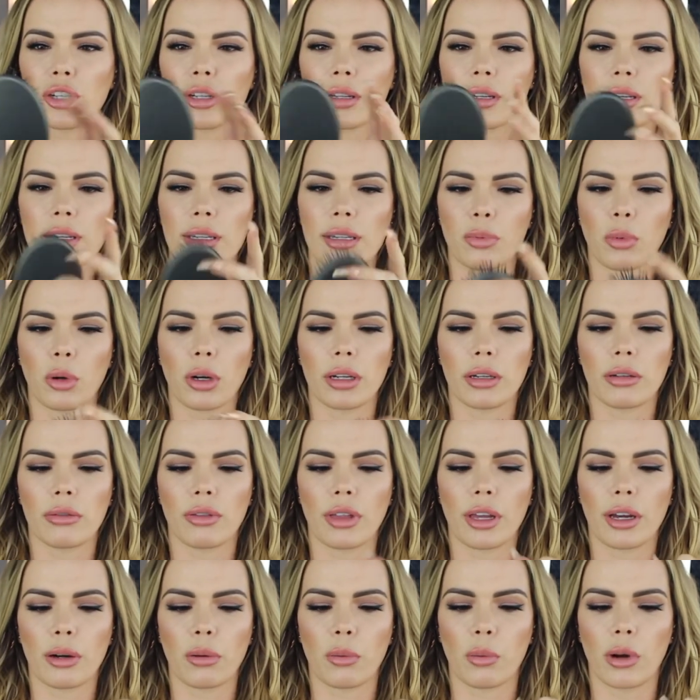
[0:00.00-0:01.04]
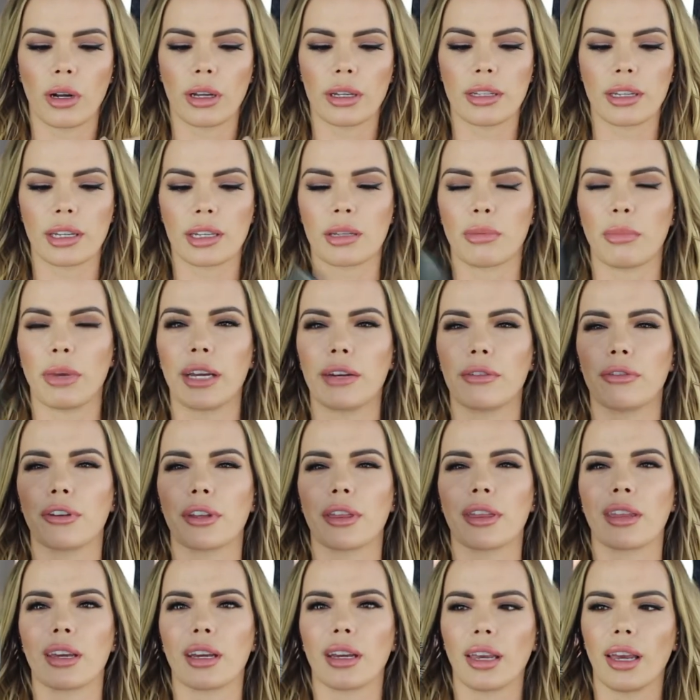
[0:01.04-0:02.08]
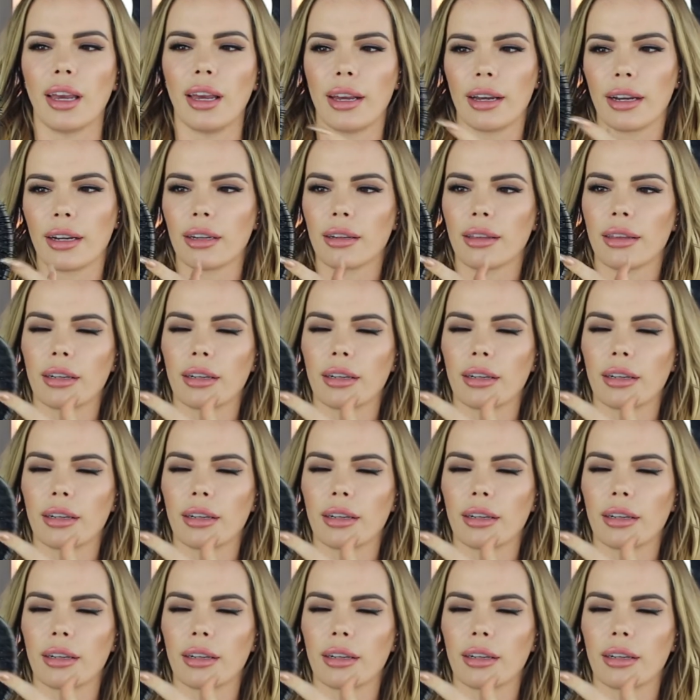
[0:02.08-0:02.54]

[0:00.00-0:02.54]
This is one of their ones that's made for thick hair.